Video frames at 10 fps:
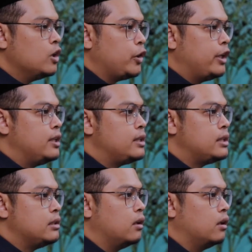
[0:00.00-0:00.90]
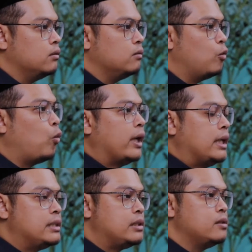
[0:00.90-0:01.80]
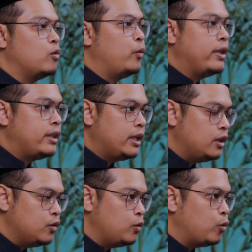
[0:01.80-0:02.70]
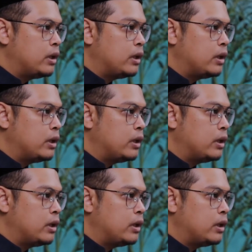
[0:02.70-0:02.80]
So it is what is within you,